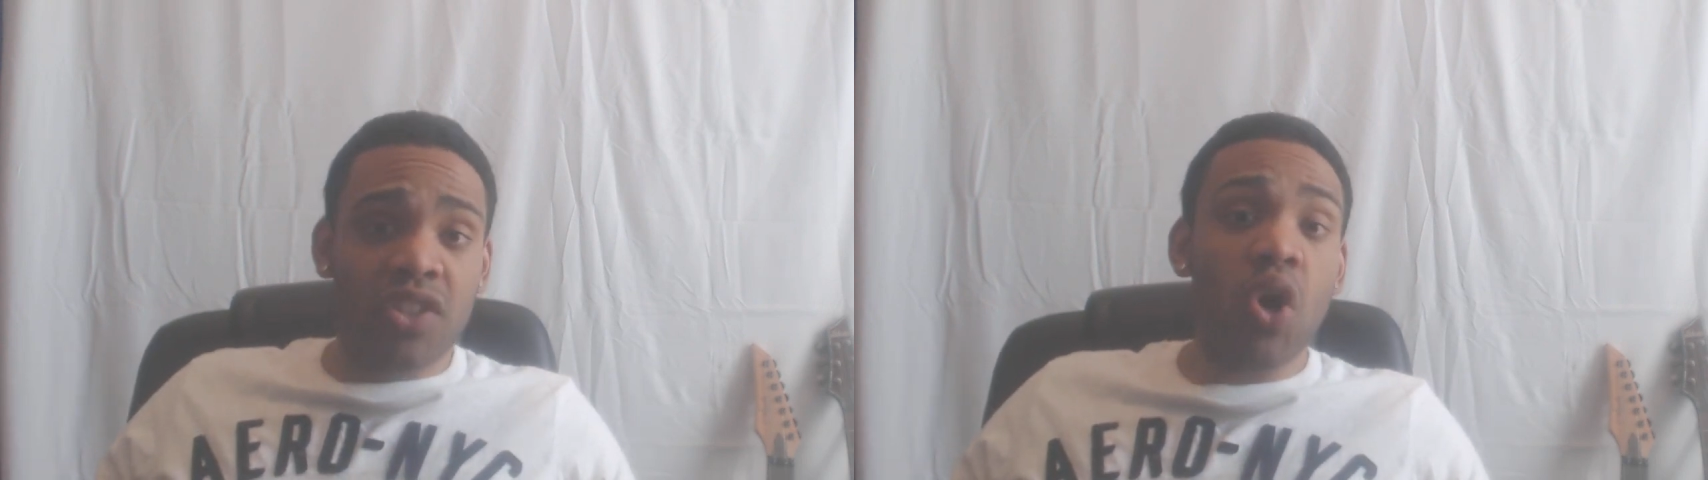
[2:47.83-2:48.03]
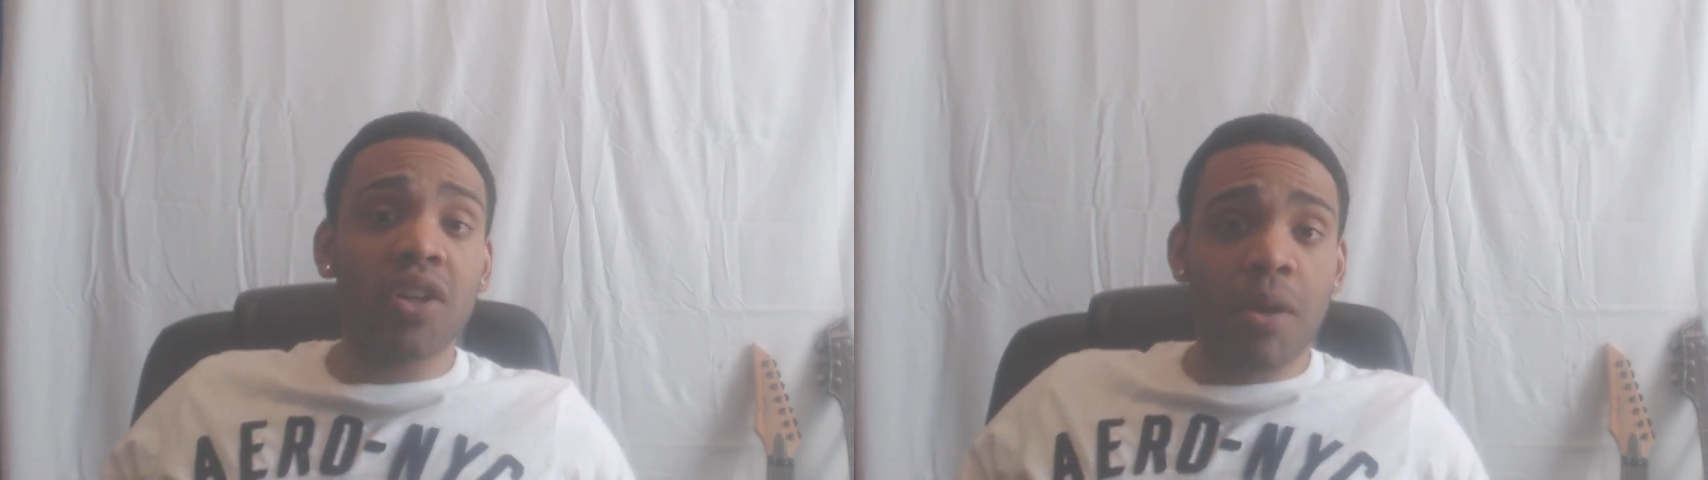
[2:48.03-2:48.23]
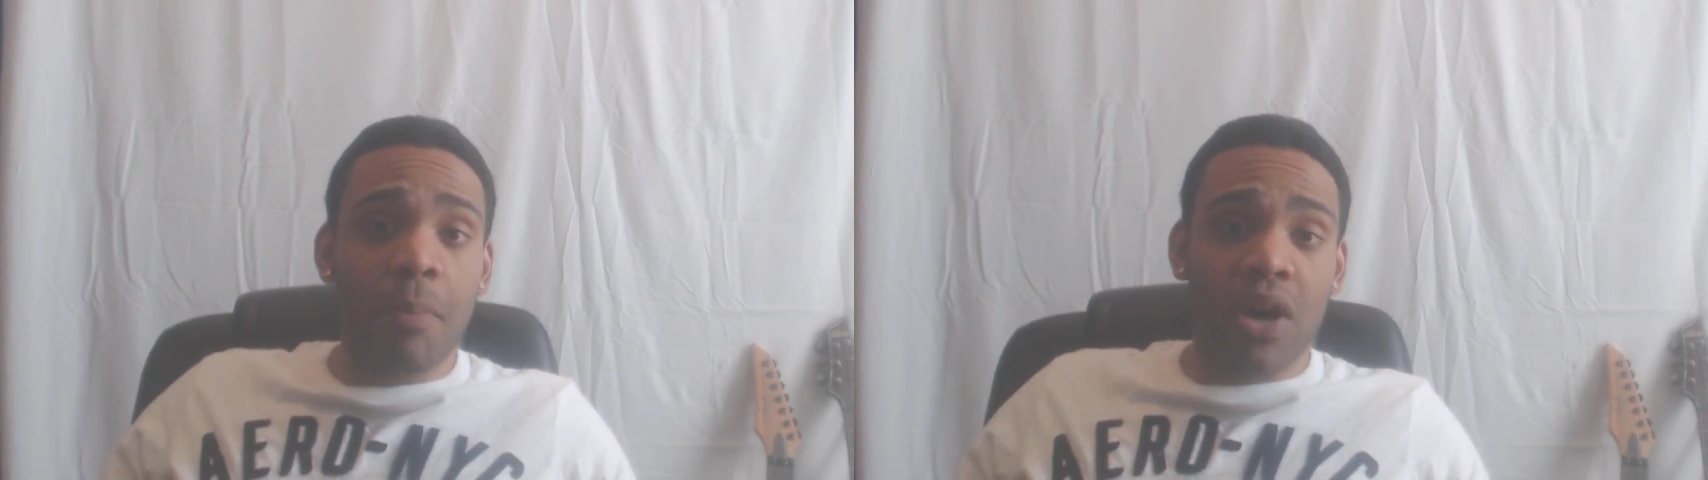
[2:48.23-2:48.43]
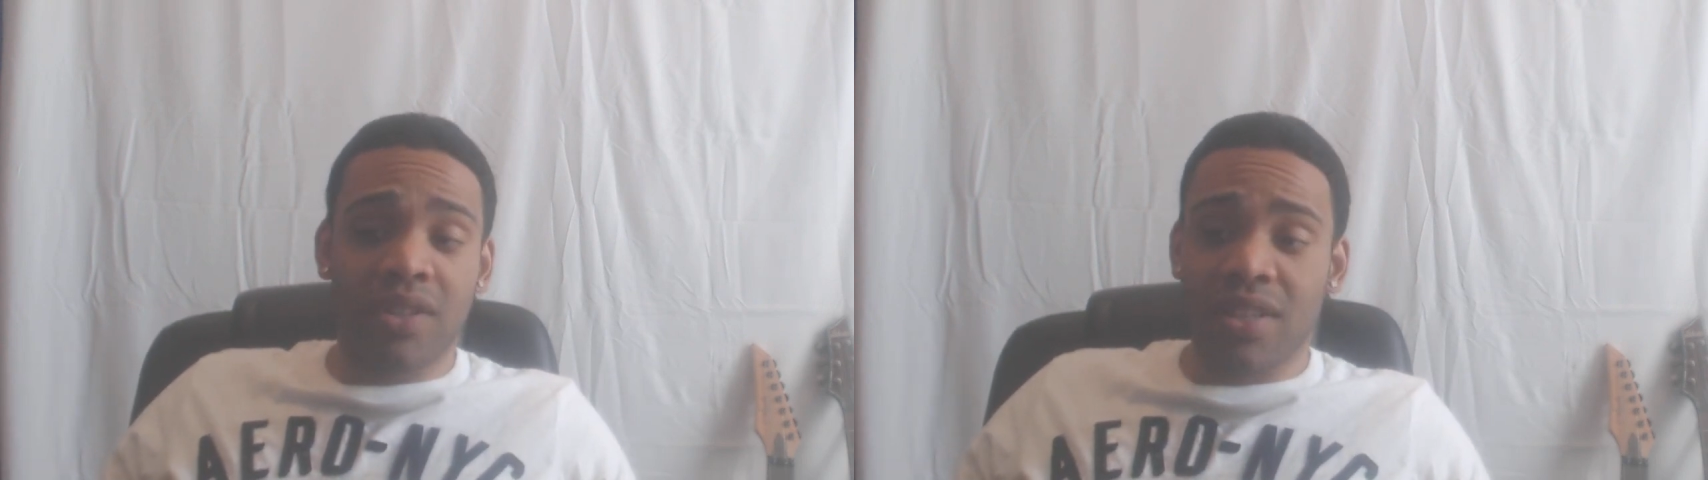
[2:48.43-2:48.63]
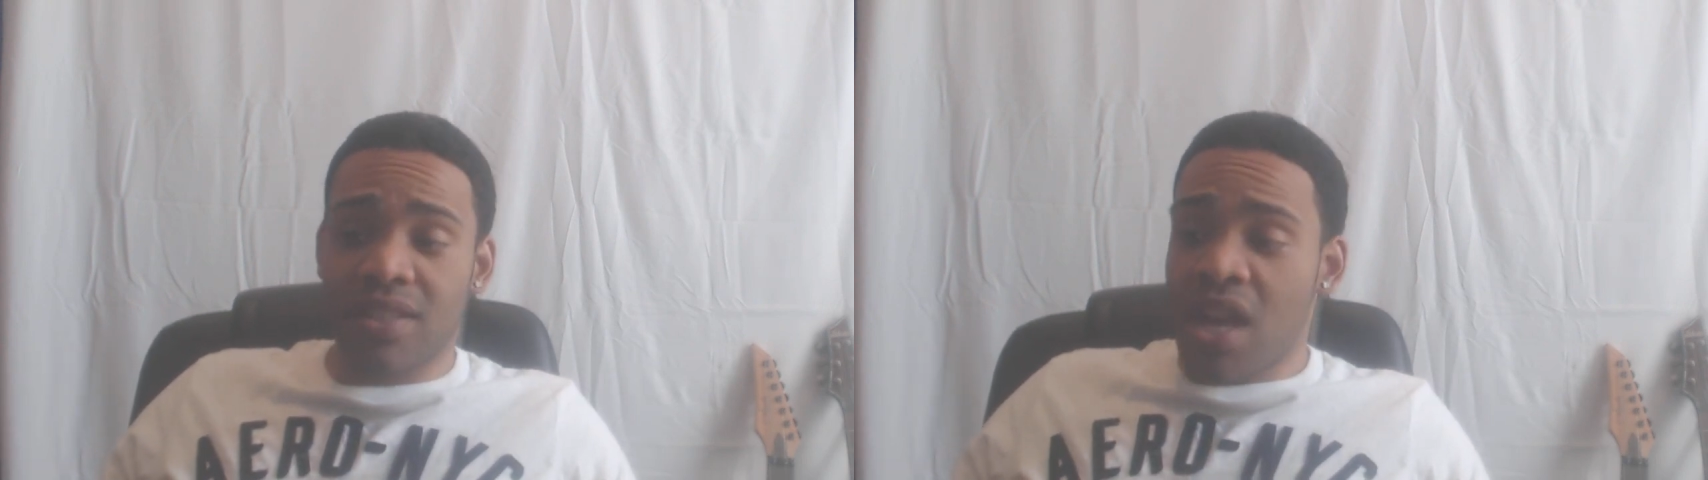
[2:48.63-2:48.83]
talked
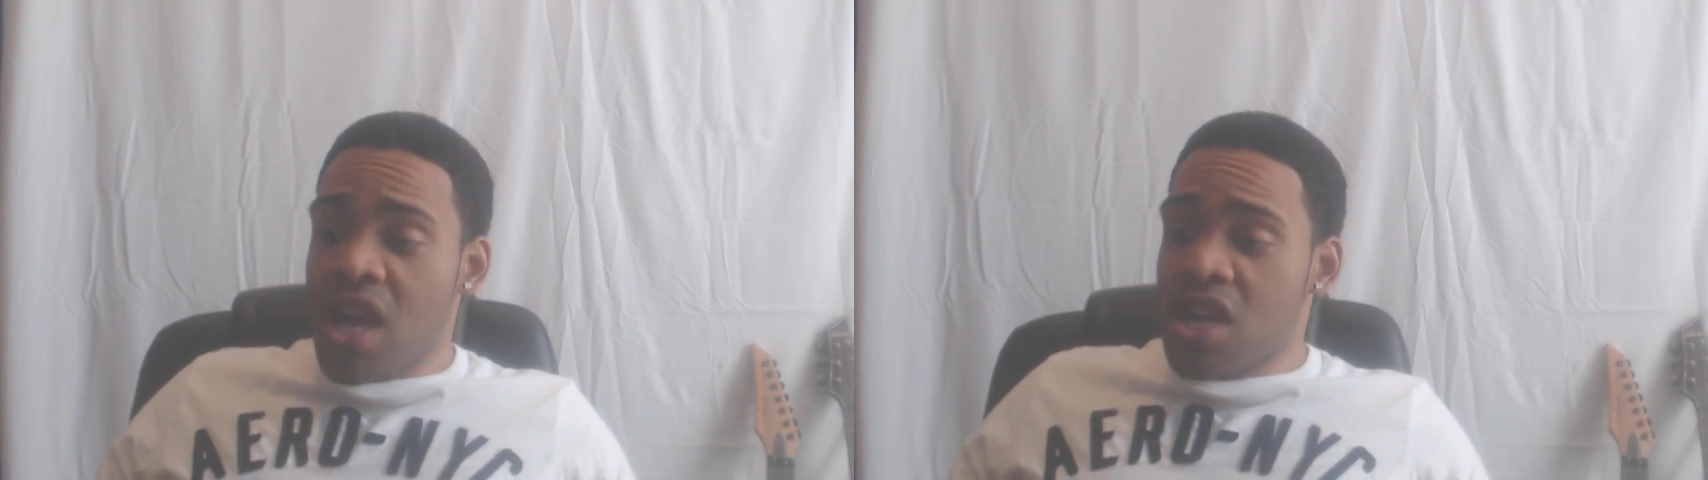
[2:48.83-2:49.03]
about this.